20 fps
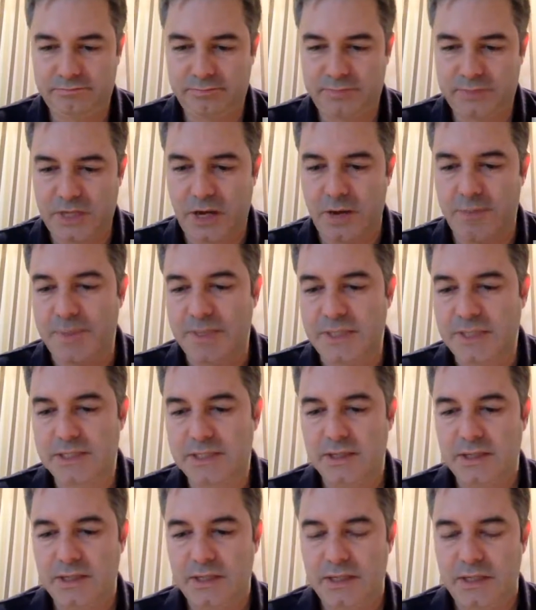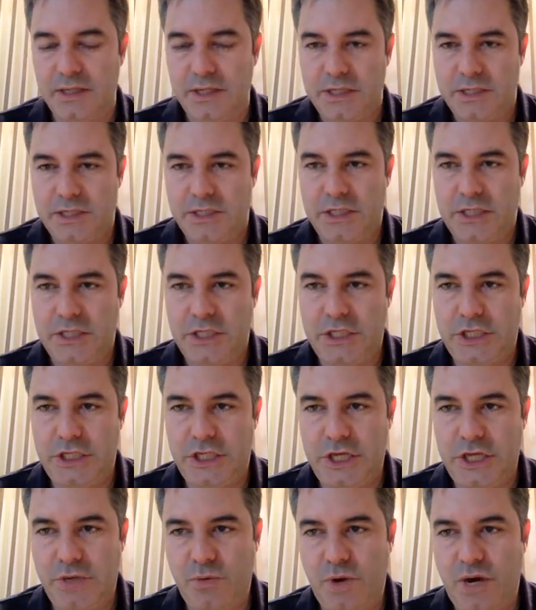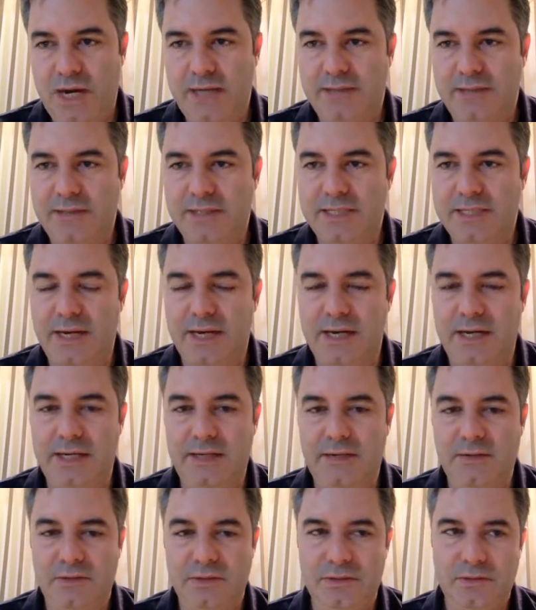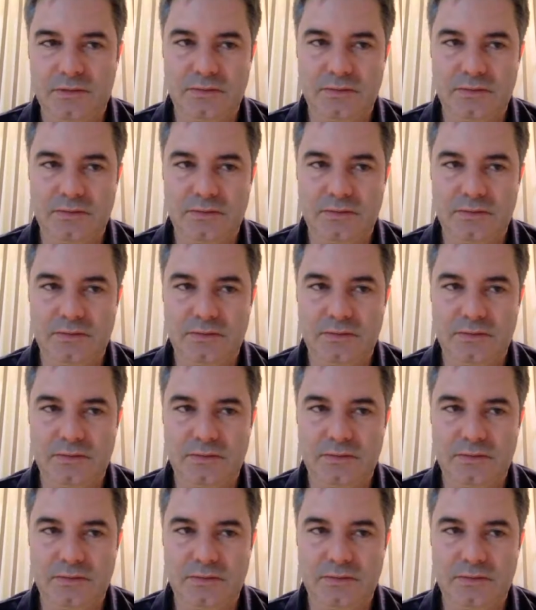topics. UI design,